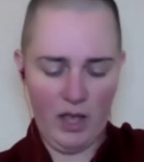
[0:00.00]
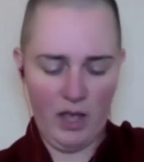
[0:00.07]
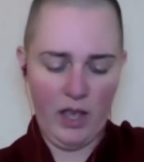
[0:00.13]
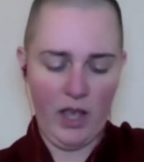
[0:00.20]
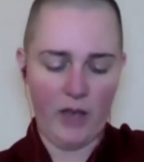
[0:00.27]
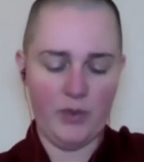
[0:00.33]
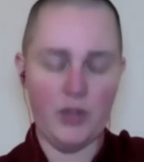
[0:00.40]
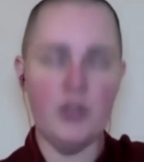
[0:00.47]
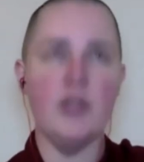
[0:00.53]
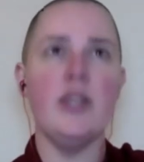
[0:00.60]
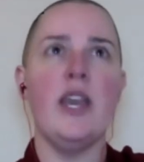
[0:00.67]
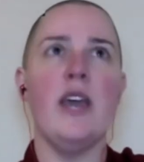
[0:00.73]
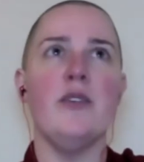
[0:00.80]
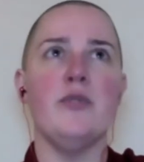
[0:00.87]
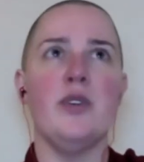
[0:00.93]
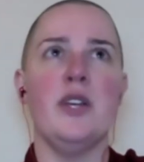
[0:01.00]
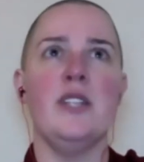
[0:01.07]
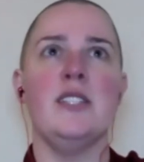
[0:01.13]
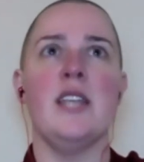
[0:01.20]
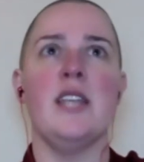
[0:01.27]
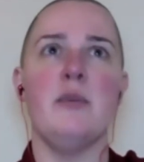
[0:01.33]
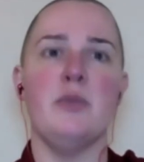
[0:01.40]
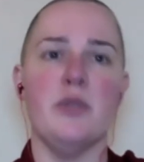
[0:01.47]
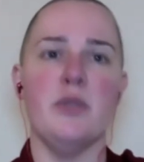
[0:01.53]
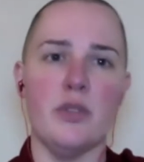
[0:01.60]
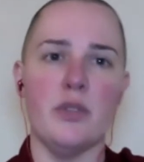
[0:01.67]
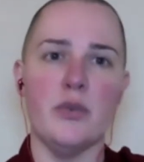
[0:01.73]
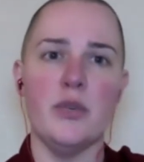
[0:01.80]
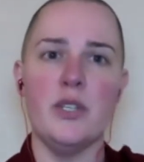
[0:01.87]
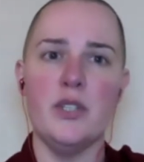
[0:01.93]
If you look at, for example, the
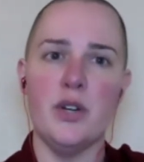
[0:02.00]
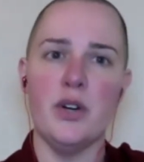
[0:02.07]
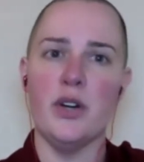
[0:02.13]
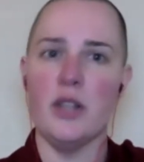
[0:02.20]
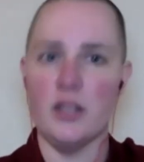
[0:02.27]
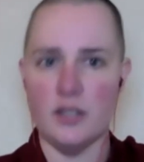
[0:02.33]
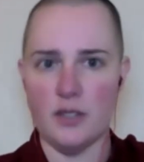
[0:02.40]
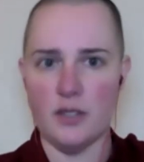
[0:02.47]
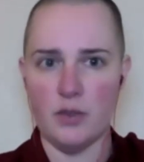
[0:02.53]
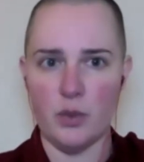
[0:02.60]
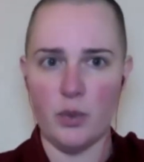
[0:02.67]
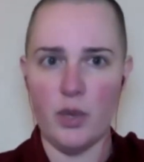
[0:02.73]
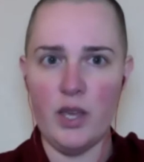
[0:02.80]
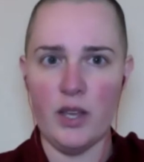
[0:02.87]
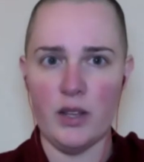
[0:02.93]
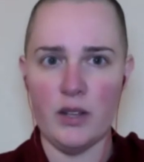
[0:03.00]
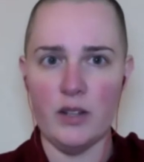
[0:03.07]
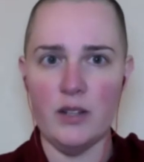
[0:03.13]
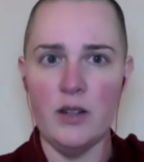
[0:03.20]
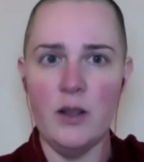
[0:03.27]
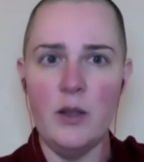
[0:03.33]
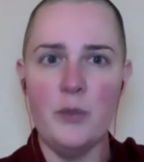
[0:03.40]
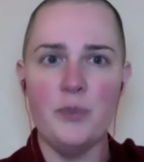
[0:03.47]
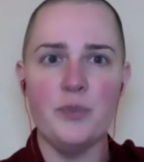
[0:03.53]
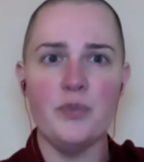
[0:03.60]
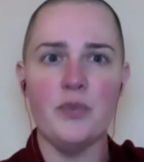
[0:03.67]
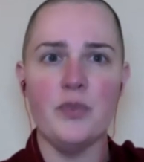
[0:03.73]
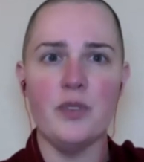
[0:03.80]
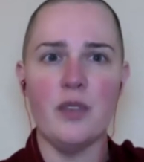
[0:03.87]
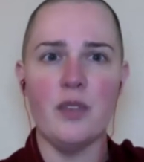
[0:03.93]
three turnings of the wheel,
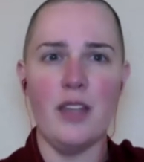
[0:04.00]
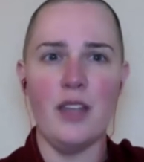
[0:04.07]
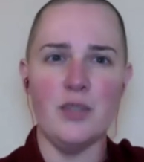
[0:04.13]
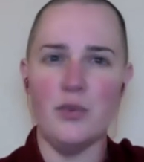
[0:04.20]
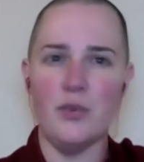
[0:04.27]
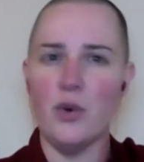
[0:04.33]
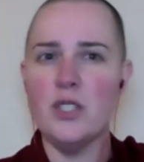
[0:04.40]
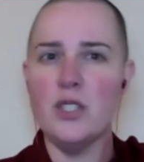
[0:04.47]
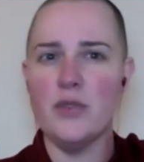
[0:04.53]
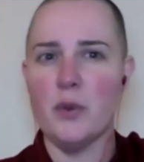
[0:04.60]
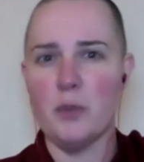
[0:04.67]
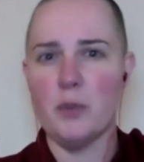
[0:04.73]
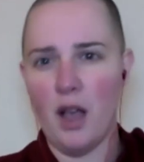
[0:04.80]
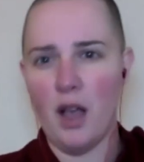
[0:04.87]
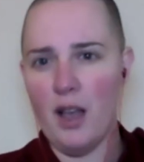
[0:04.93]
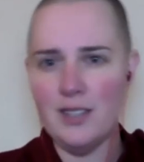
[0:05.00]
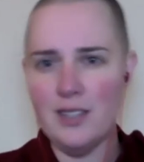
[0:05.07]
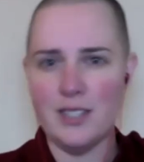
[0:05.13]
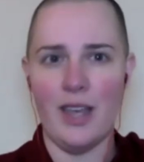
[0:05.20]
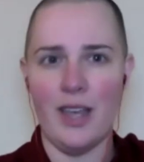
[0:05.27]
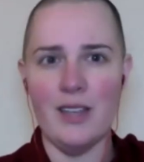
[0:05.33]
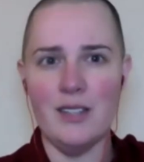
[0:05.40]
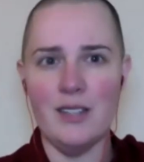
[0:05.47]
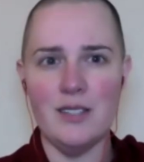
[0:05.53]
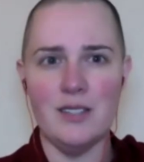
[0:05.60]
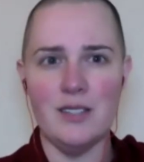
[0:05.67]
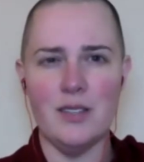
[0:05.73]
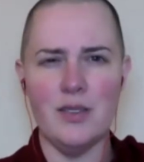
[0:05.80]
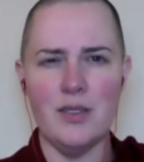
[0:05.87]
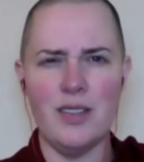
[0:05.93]
divorced from
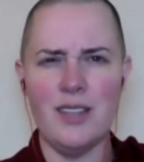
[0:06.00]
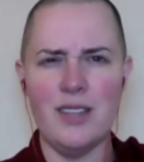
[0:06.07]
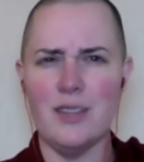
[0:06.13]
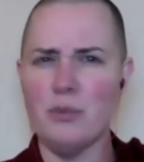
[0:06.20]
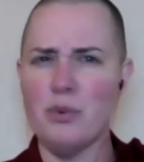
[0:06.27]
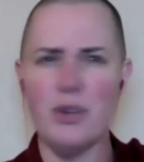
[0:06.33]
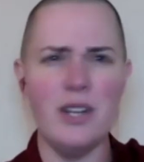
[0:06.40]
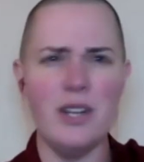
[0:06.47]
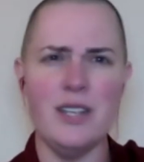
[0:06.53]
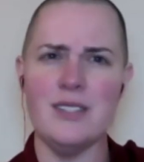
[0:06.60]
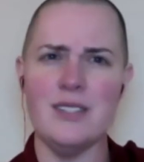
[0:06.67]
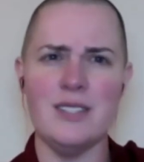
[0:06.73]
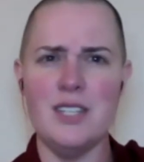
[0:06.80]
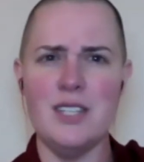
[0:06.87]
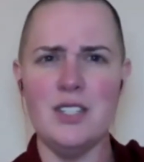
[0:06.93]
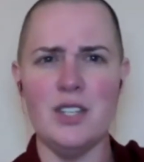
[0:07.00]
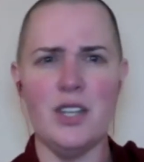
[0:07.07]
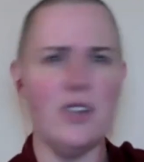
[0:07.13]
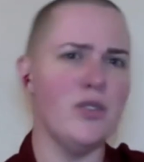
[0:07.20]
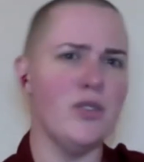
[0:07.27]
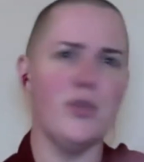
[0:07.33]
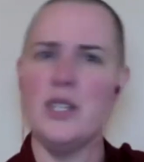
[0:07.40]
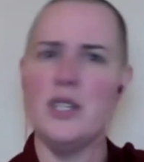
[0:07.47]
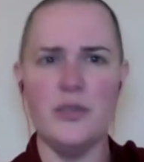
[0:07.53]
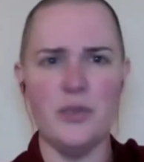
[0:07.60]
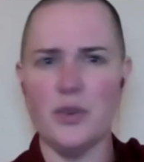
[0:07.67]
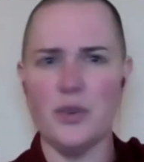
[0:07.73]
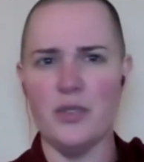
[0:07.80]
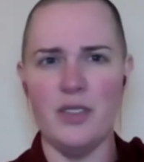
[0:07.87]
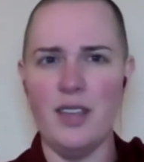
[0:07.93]
context, you think the Buddha is teaching three
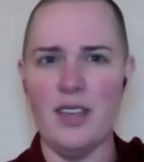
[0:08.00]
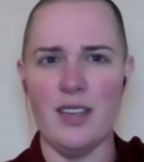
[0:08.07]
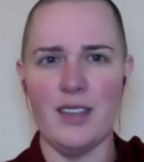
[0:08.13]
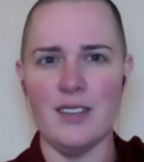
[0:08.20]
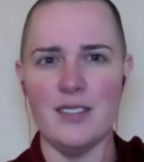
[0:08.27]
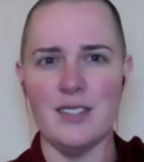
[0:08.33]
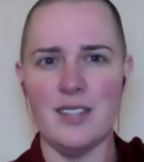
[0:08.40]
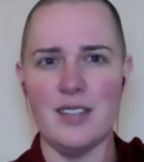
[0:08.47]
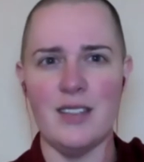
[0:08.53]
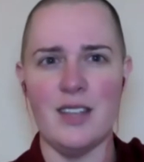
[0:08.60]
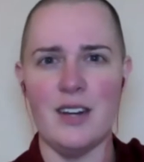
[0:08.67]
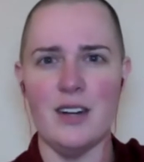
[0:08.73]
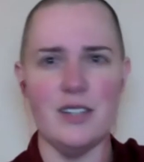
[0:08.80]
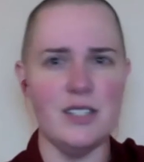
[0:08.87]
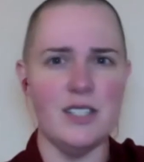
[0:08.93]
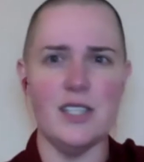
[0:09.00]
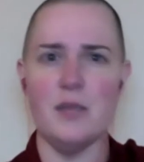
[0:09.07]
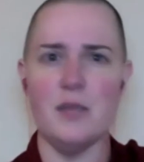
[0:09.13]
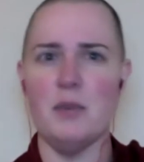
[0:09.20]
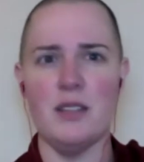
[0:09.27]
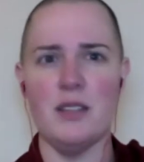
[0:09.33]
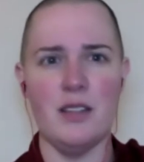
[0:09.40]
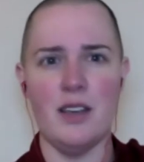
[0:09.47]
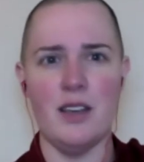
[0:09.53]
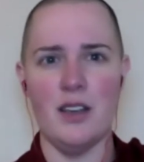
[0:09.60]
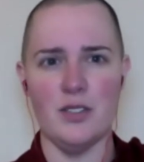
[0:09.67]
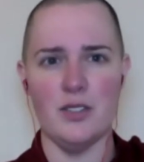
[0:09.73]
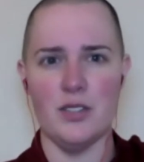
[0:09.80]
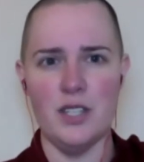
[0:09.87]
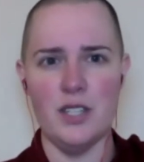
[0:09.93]
different things that are seemingly
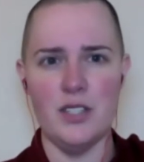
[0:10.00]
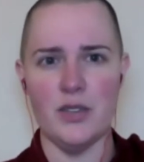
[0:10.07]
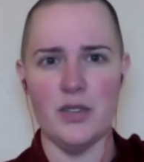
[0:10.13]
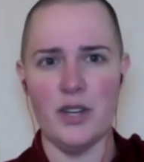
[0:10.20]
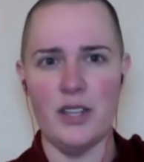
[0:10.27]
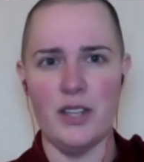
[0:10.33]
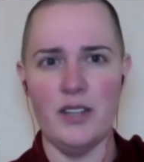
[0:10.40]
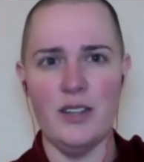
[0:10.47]
contradictory.